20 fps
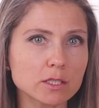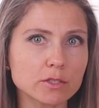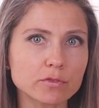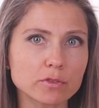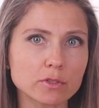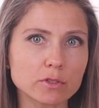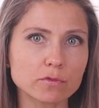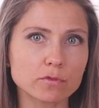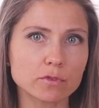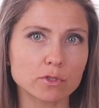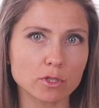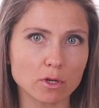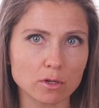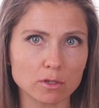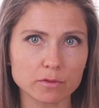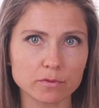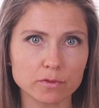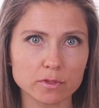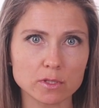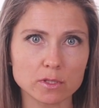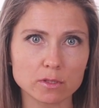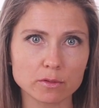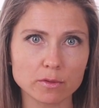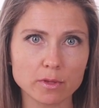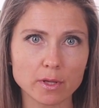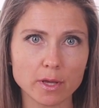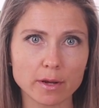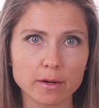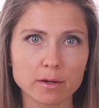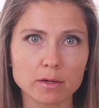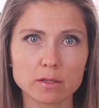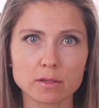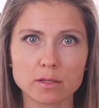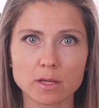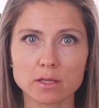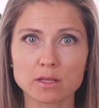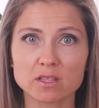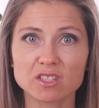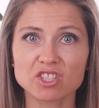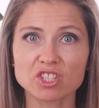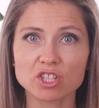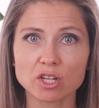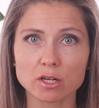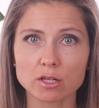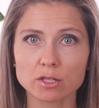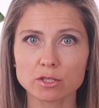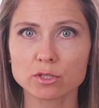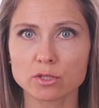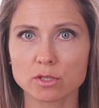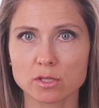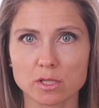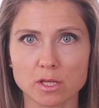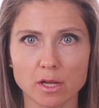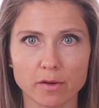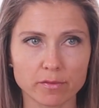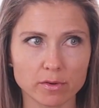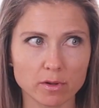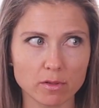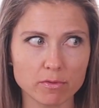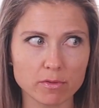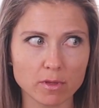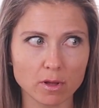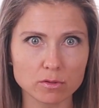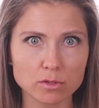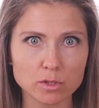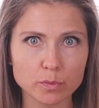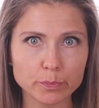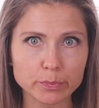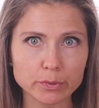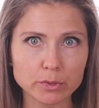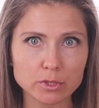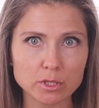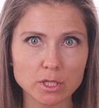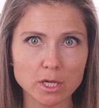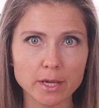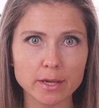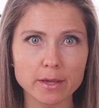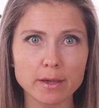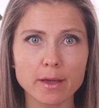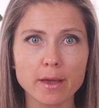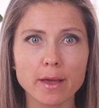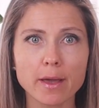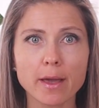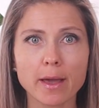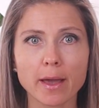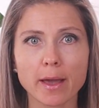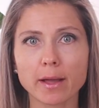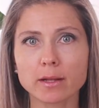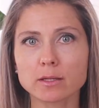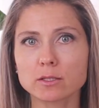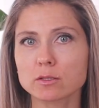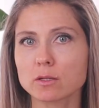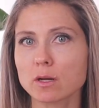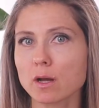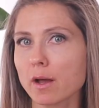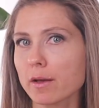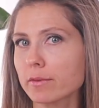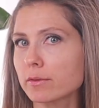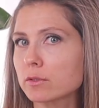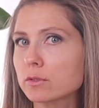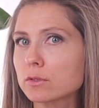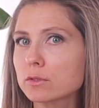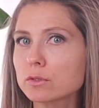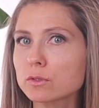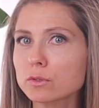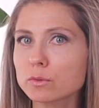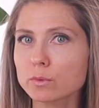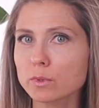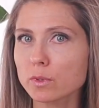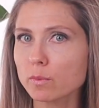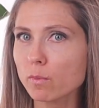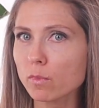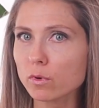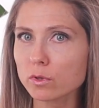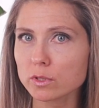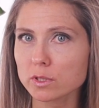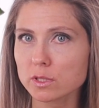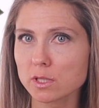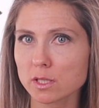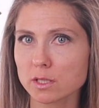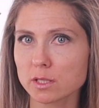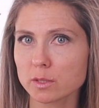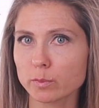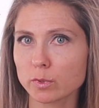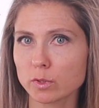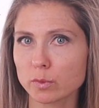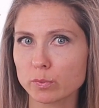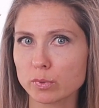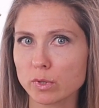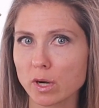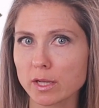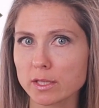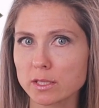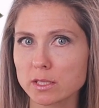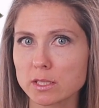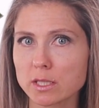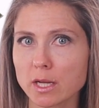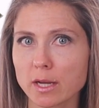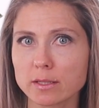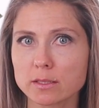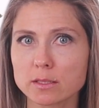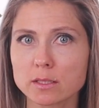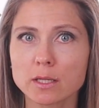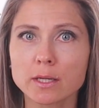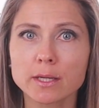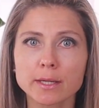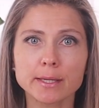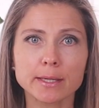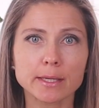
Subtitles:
different photographers out there that charge several thousand per day, and others with more accessible price tags.